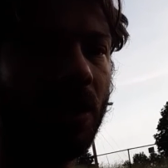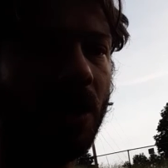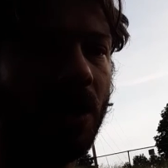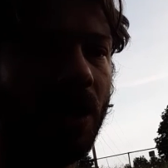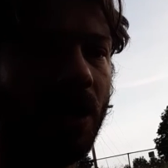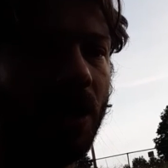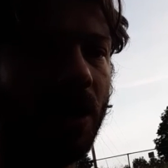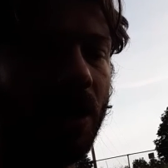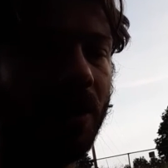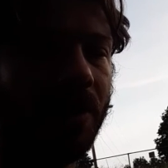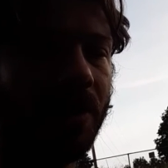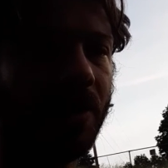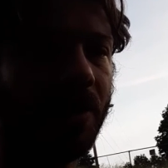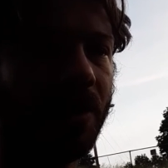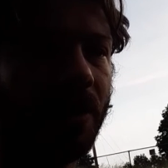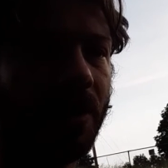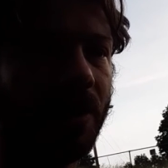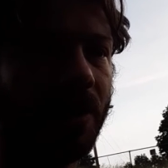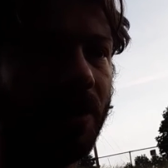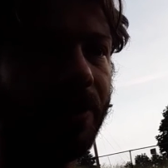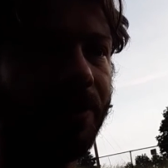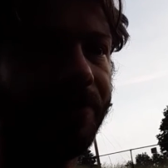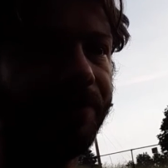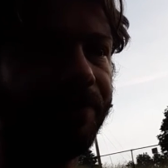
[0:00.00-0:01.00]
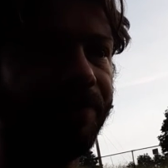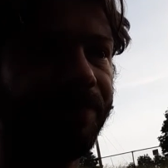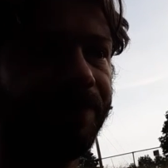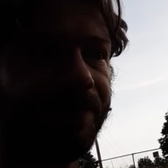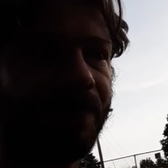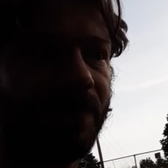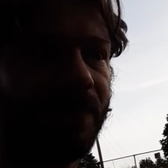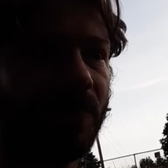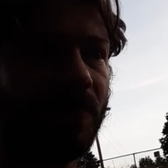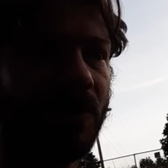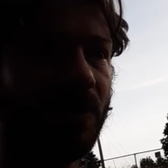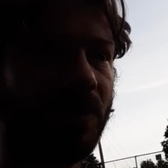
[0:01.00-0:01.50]
and then
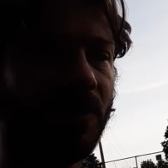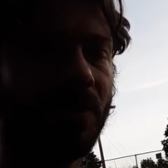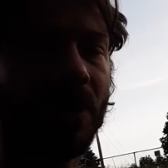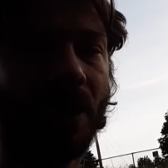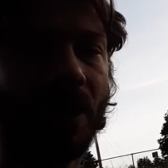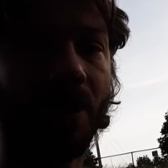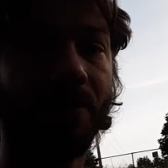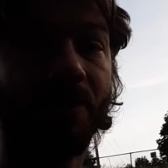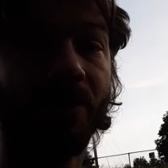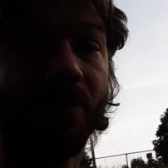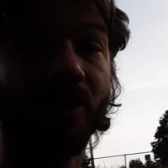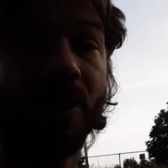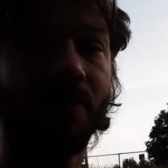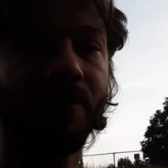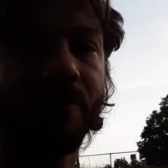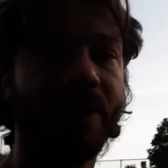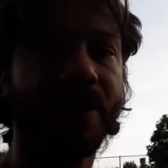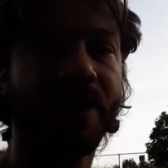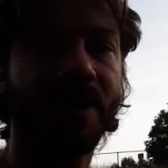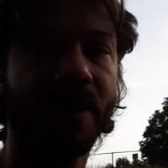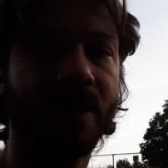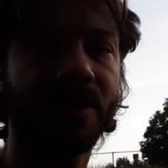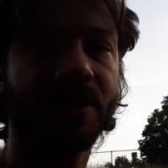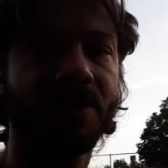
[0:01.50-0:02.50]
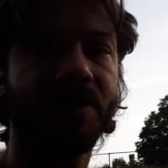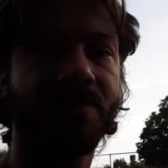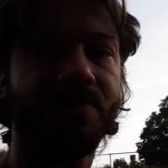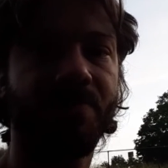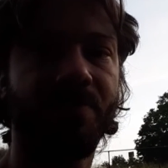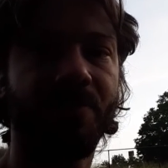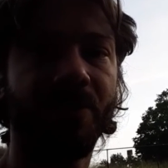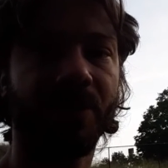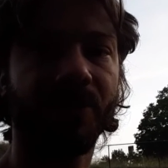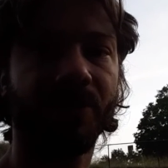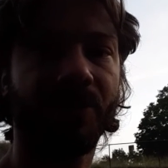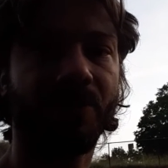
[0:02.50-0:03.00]
I'm going to let my kids
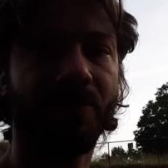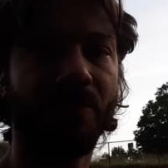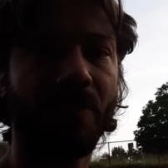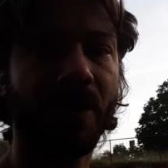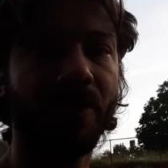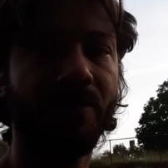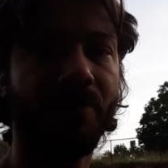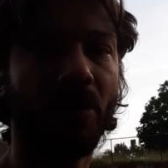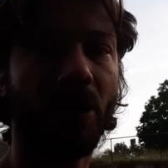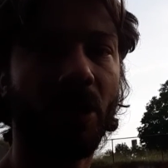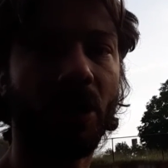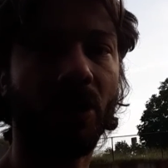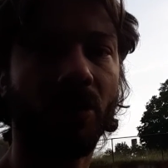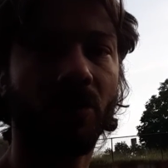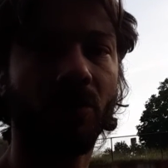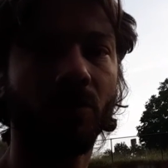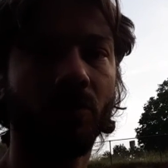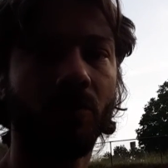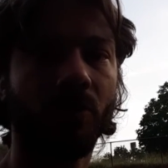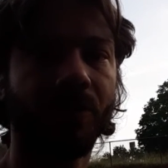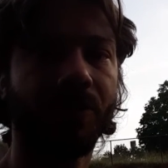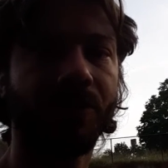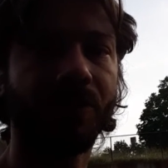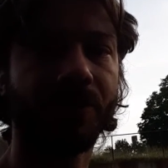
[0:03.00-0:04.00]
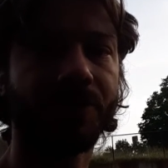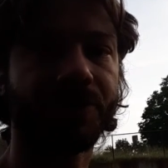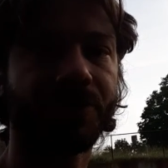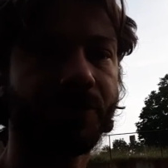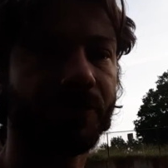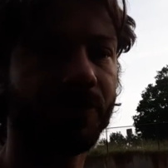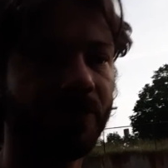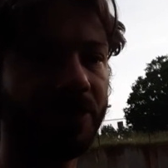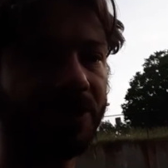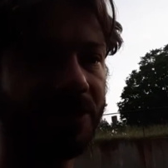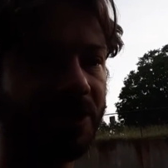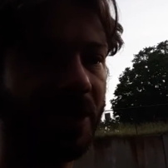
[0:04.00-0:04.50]
build the mud ball with those
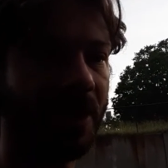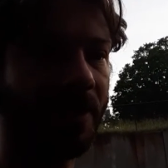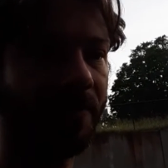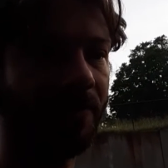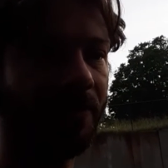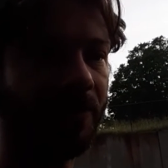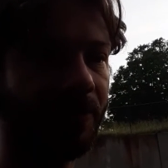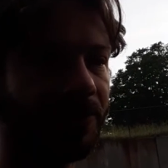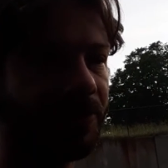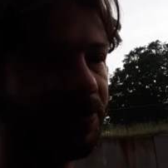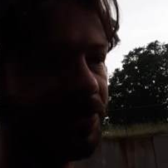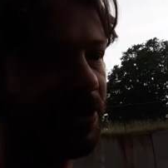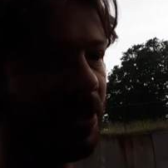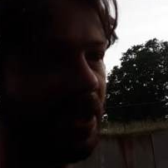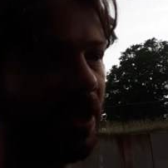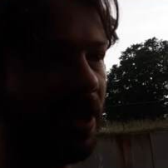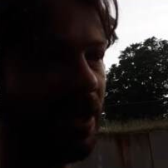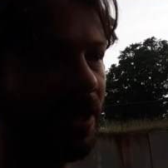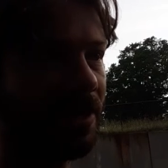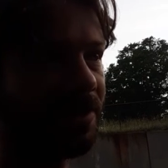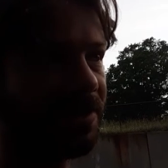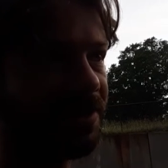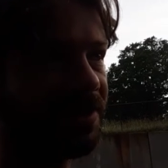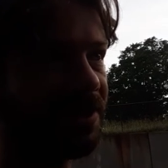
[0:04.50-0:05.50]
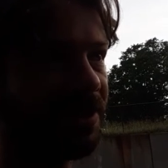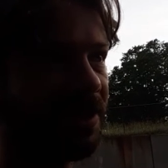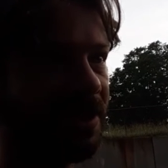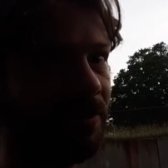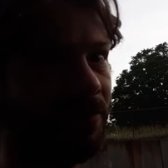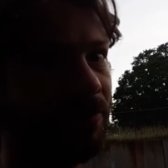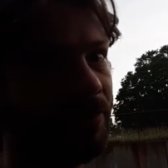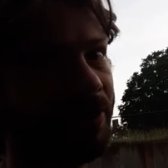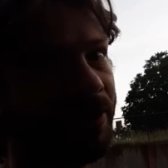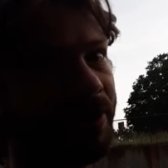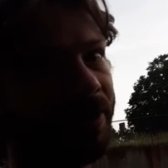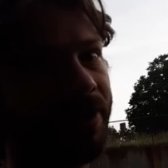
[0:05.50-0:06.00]
3 samples and see
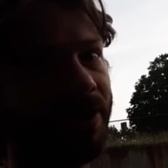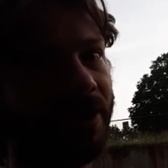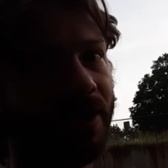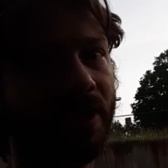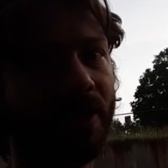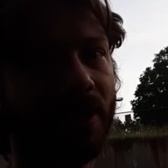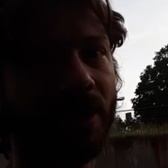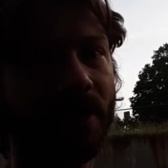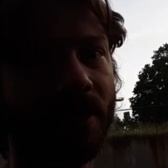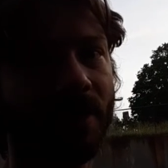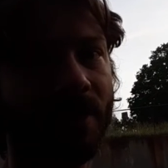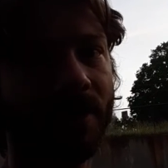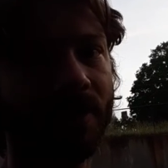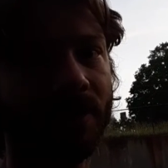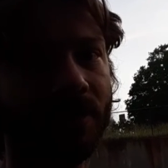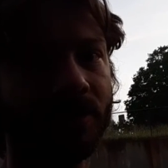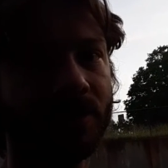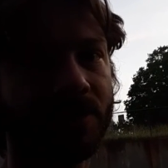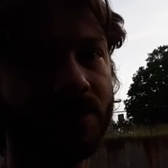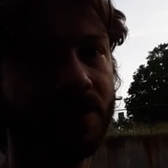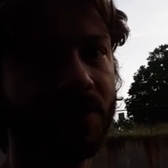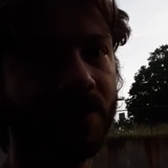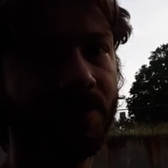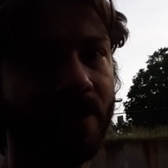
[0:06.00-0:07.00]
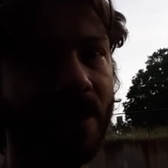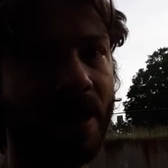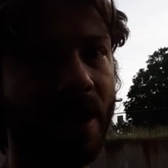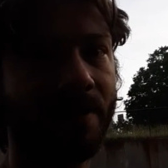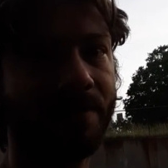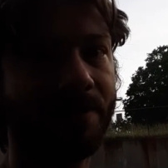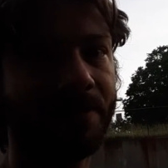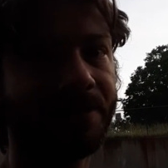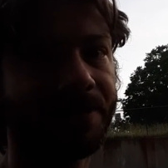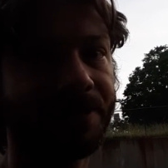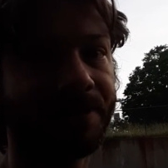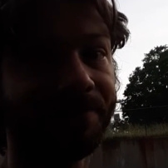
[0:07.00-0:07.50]
what
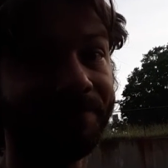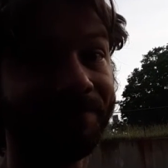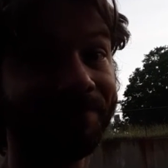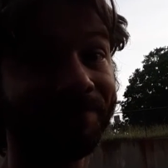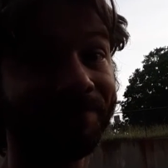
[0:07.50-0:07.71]
happens.